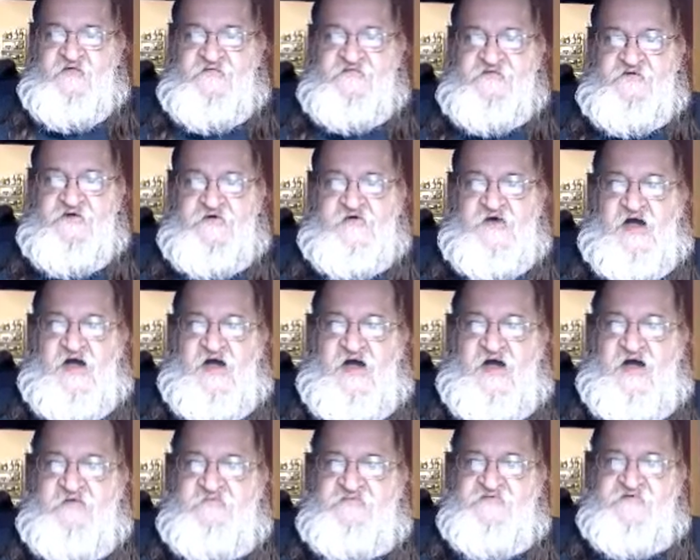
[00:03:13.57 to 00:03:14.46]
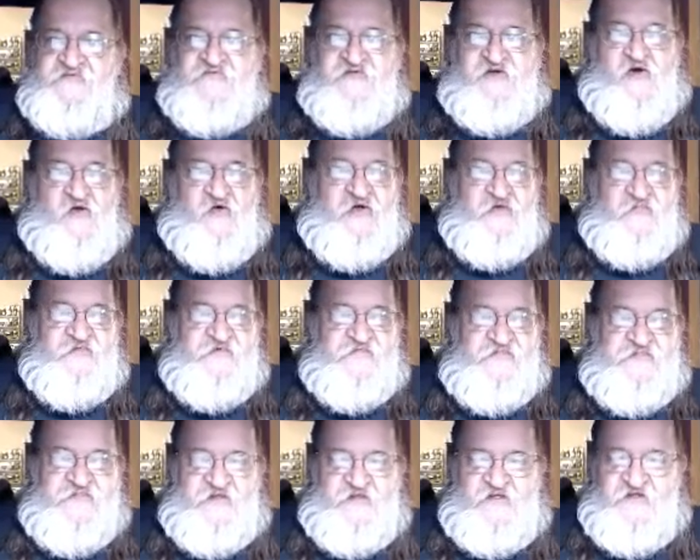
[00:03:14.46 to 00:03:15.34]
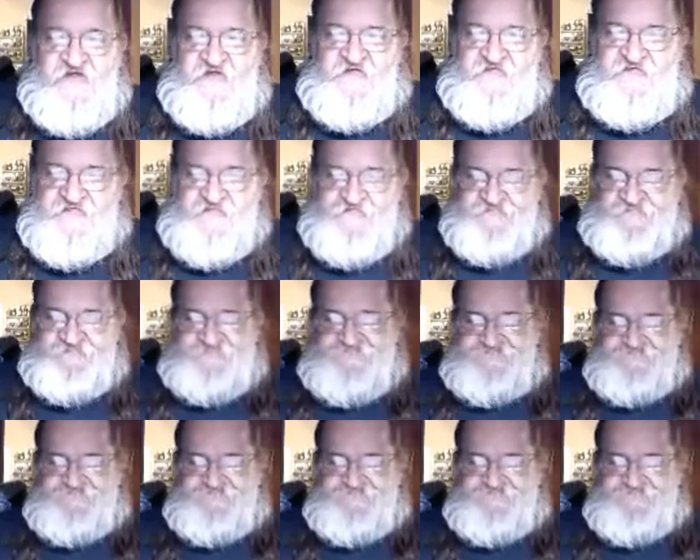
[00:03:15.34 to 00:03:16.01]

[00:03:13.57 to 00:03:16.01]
So I'm just going with this.